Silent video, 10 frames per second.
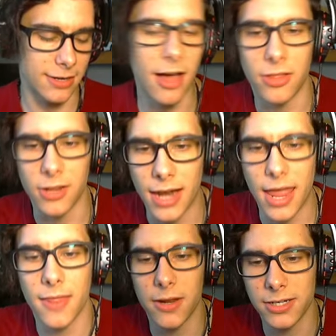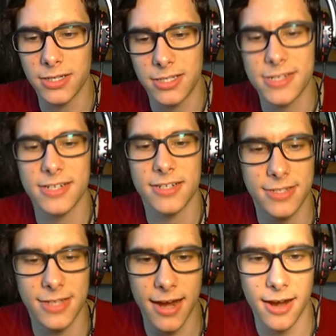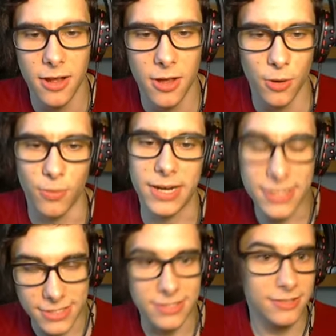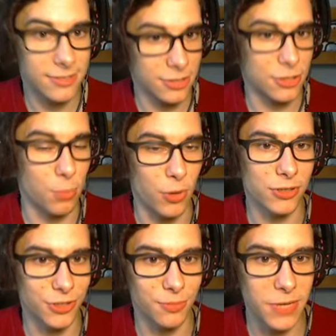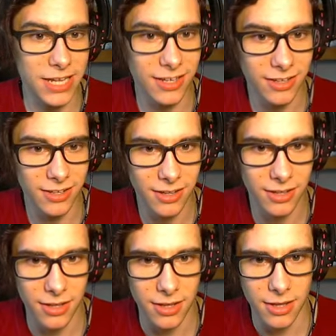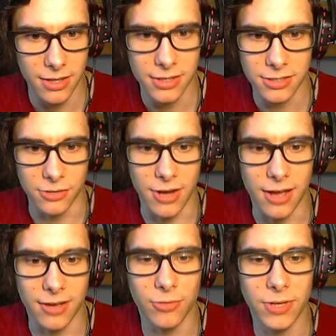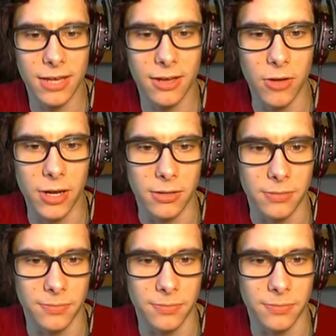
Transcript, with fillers: Now the ladder is just there when it's supposed to be. So now we can go in.